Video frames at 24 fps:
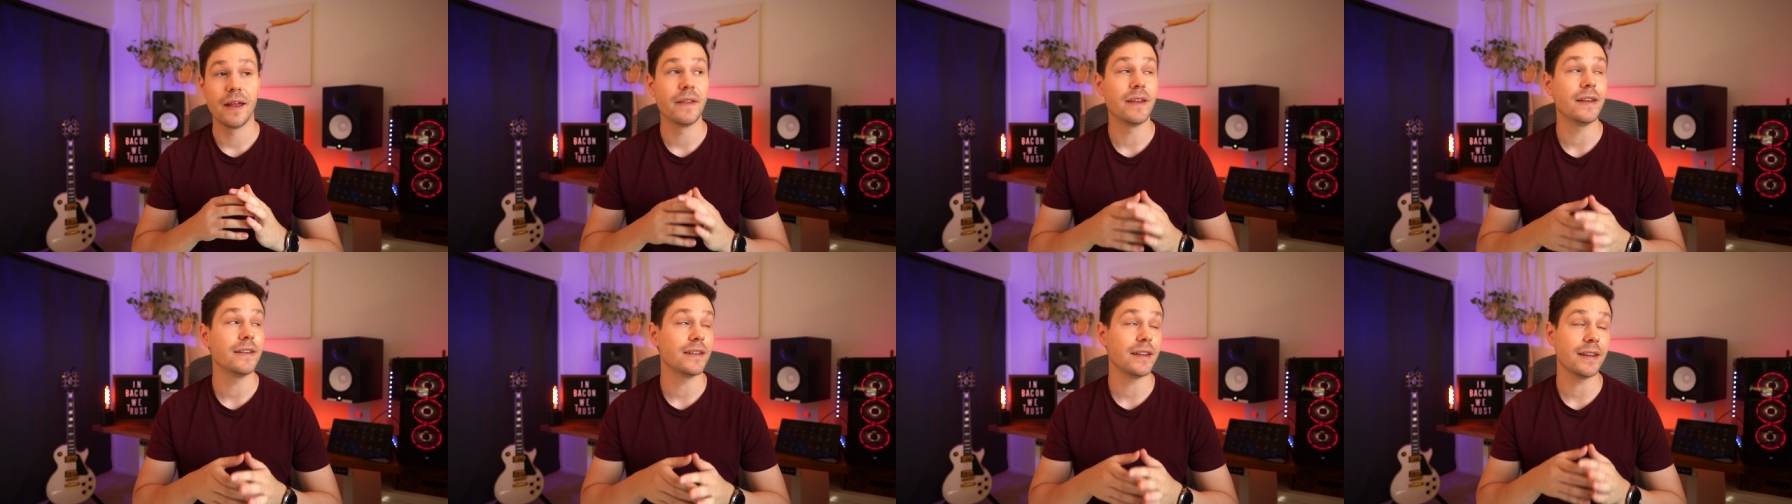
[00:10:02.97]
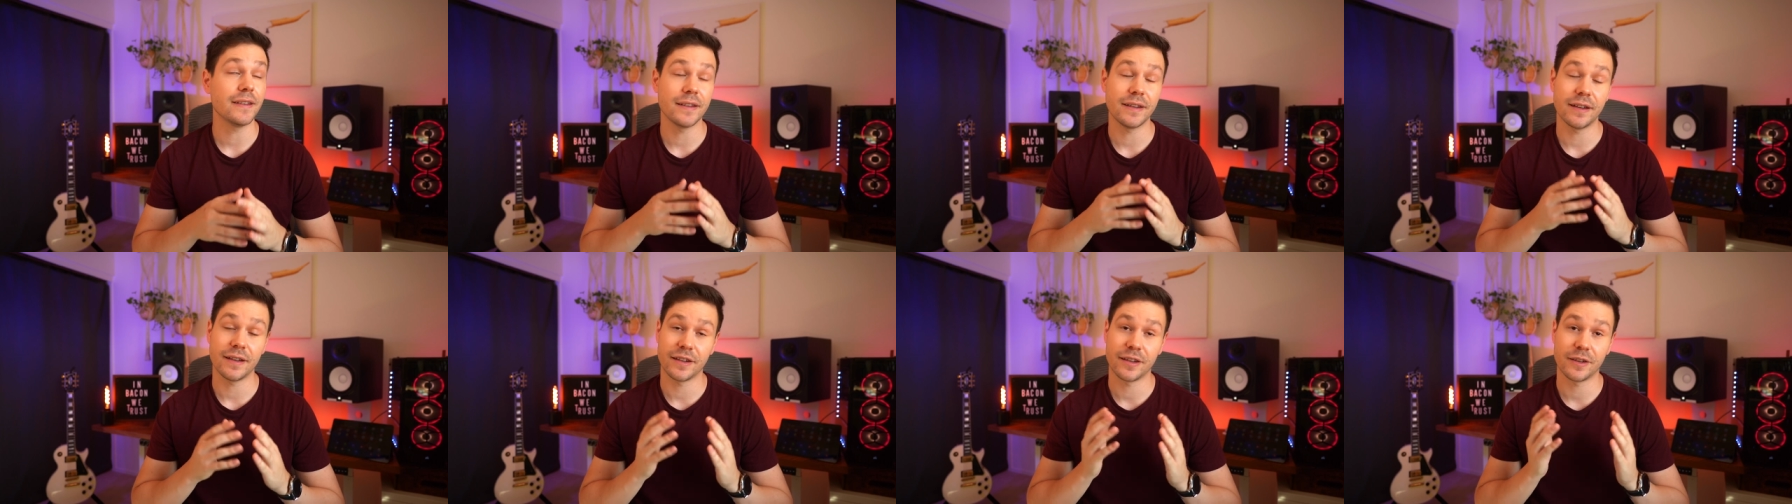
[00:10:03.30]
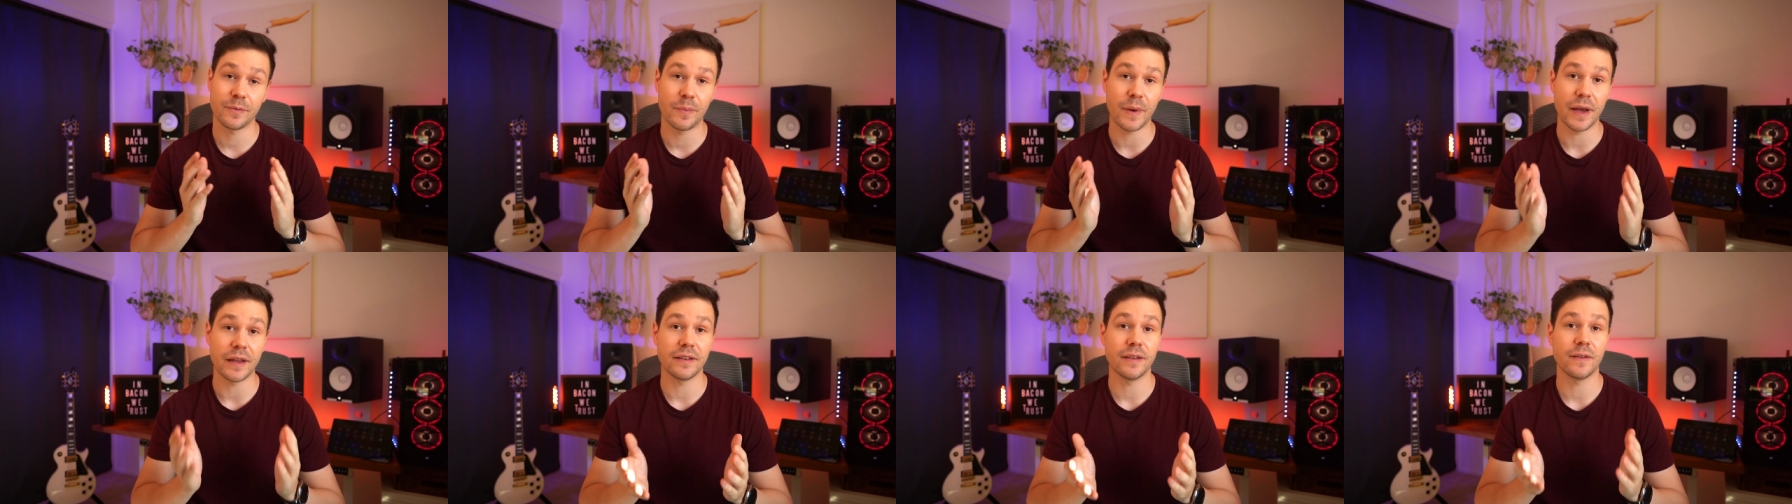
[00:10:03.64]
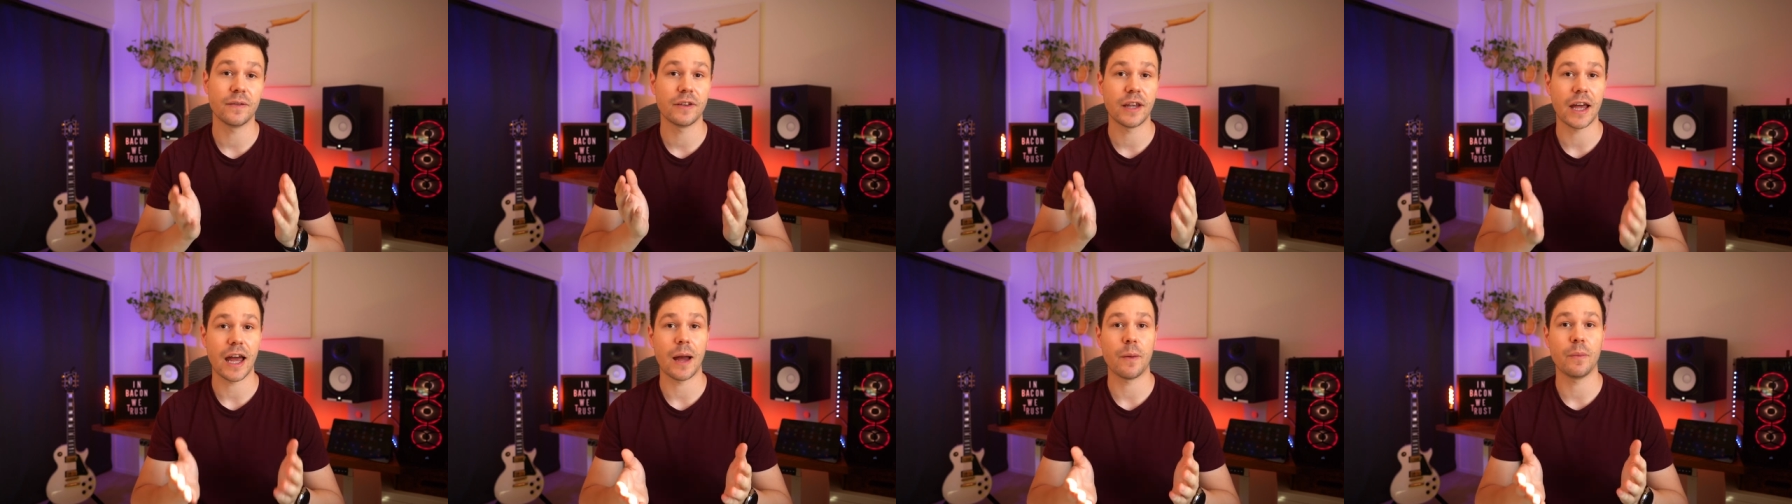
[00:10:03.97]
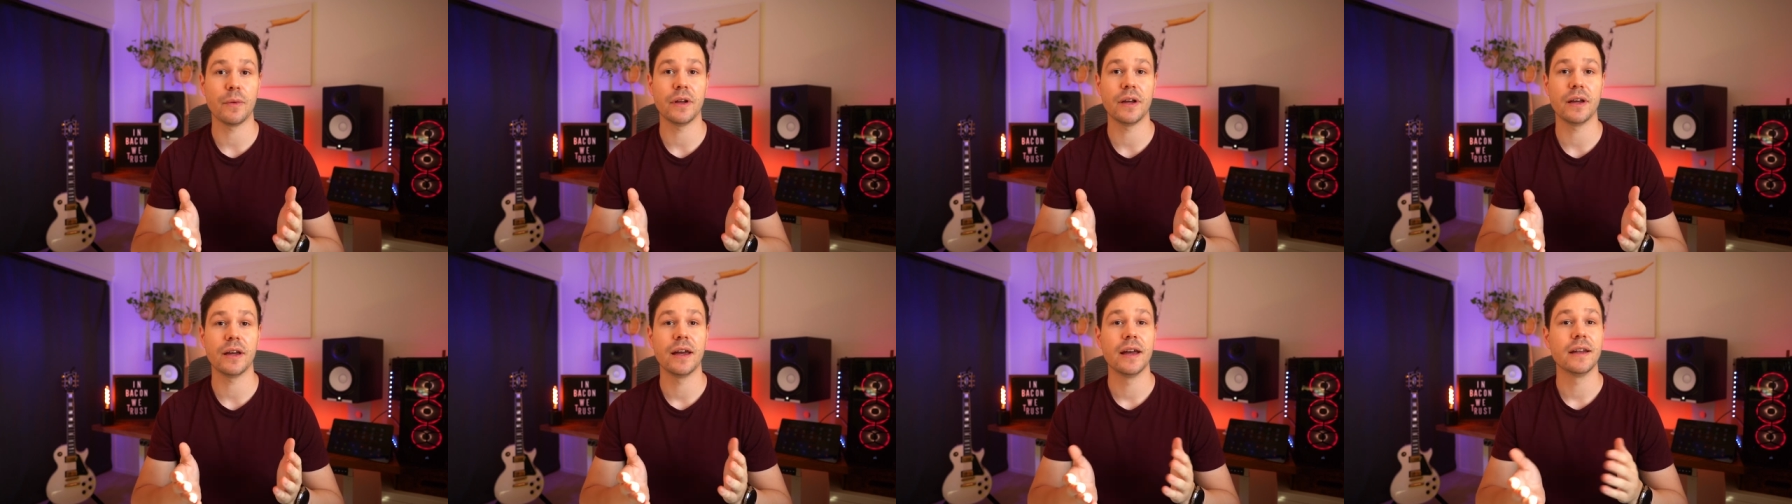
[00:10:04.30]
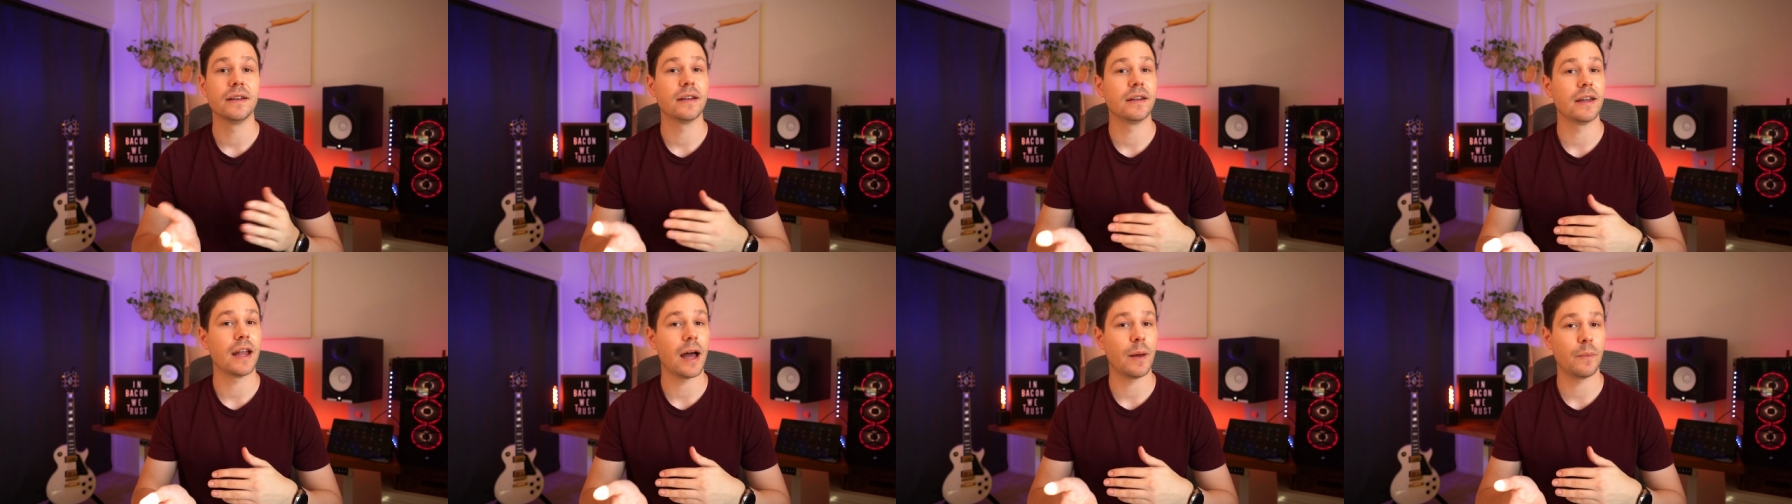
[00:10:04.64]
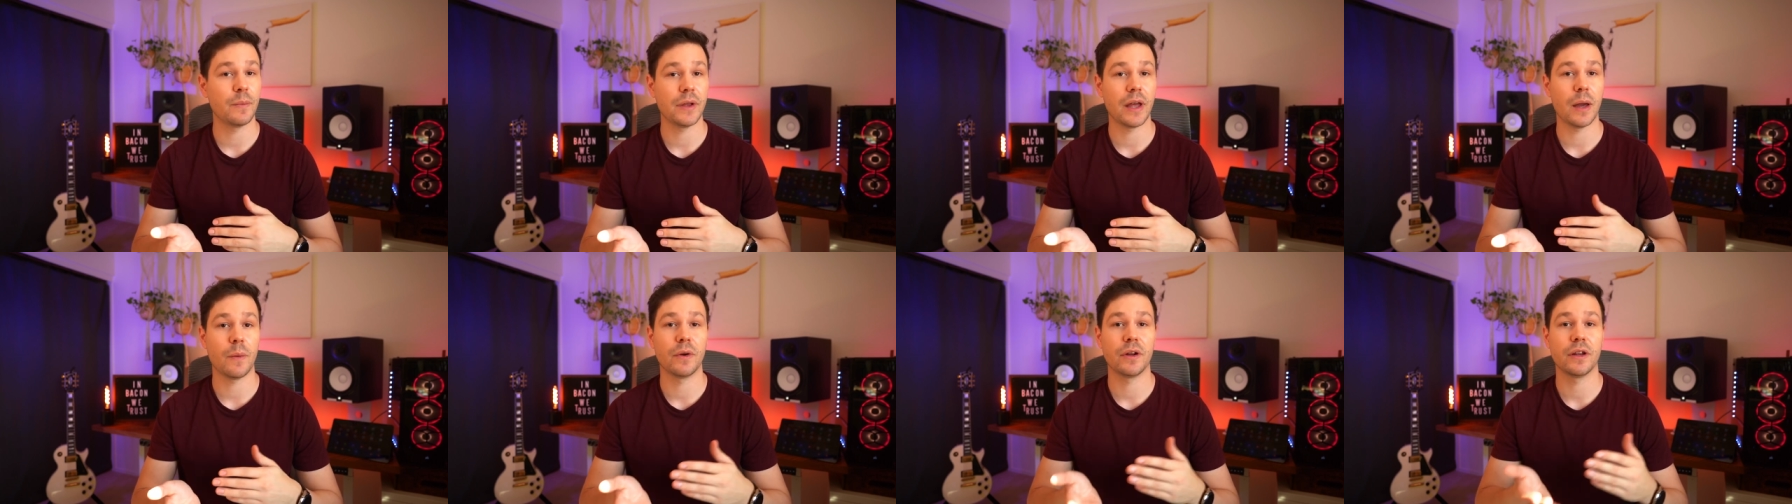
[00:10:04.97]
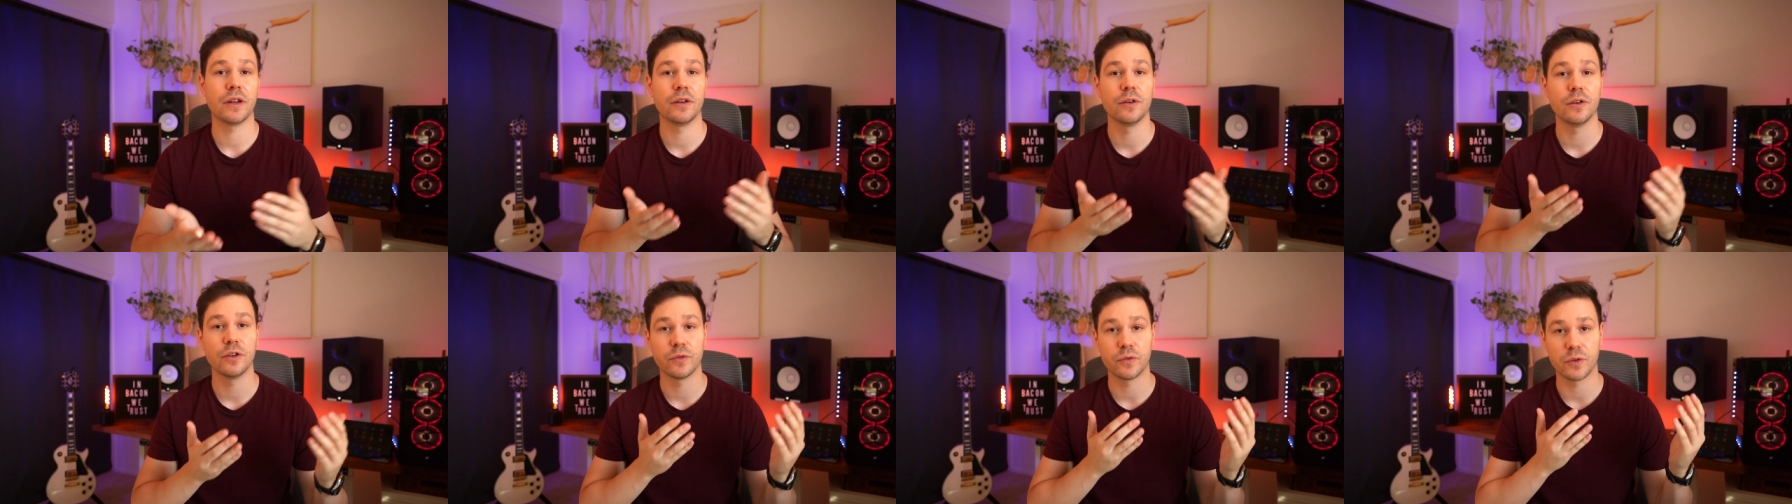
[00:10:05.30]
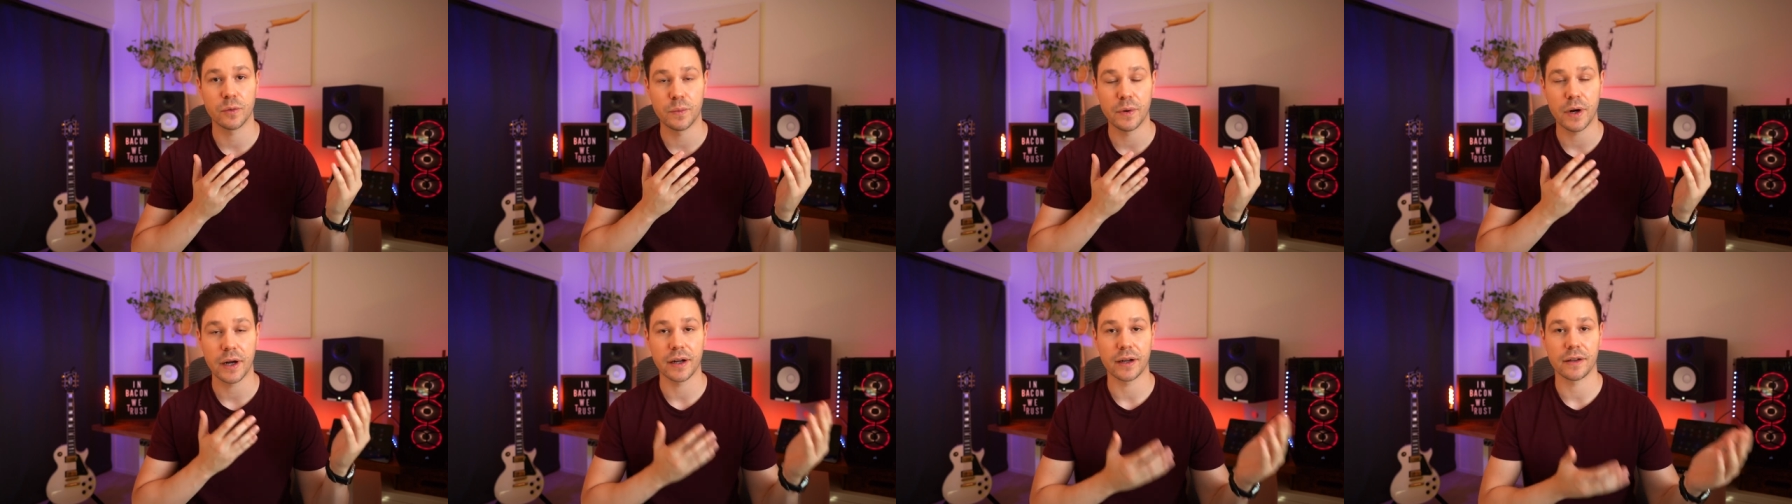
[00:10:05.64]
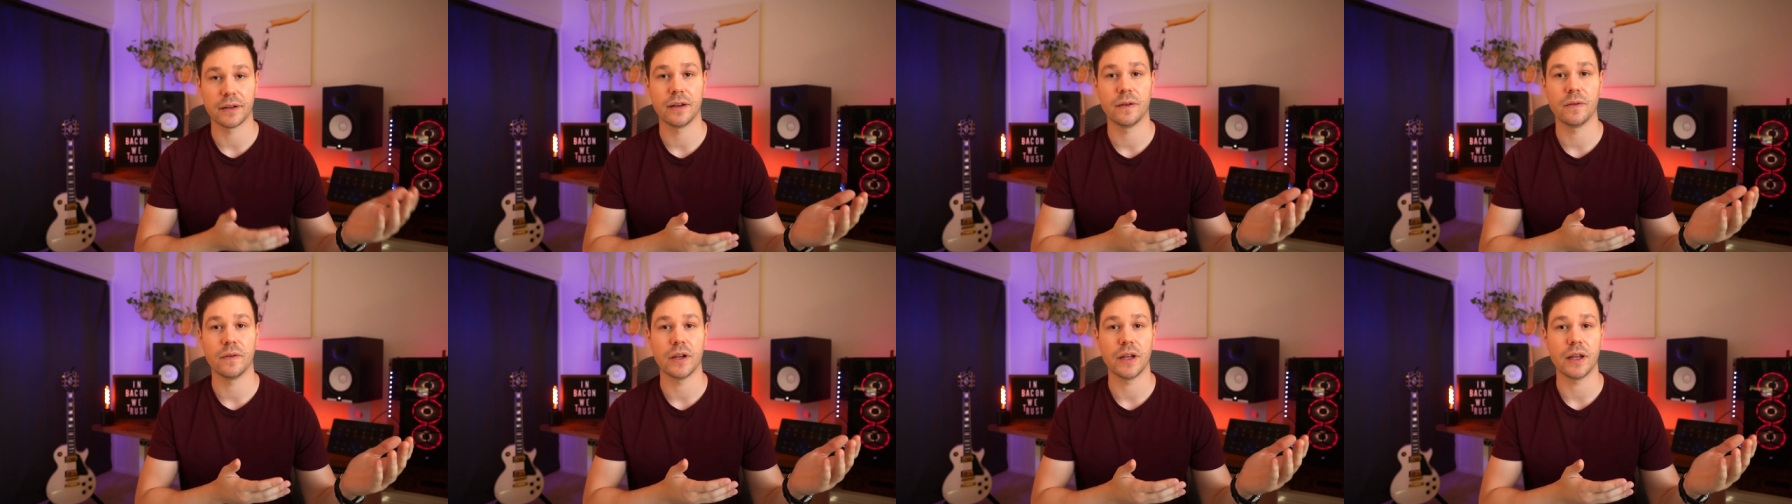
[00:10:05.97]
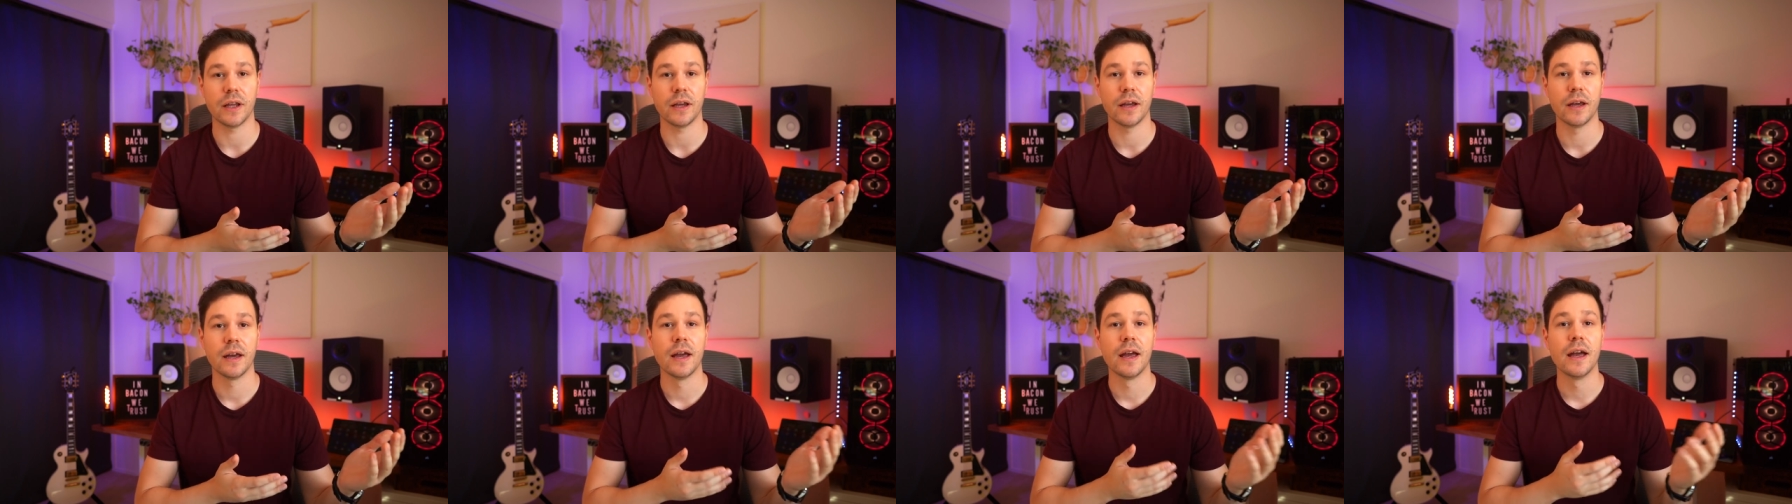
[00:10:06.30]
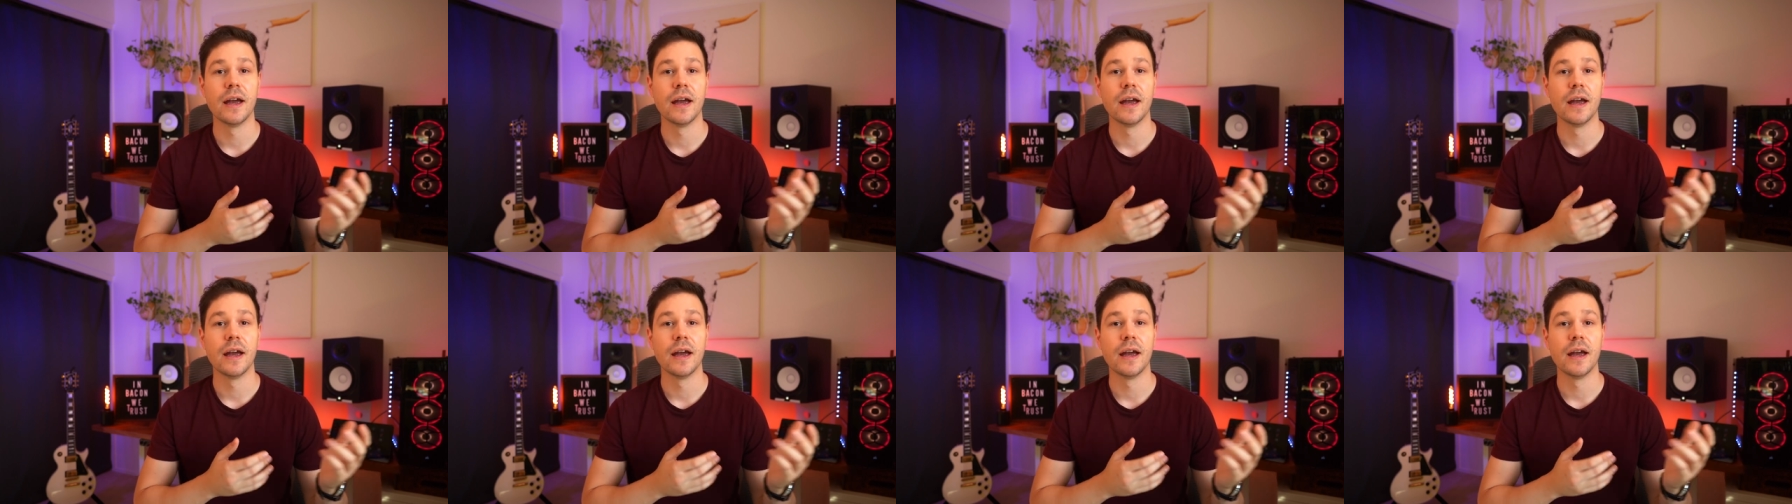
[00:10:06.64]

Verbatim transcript: this is an expensive tablet to not be able to use for productivity.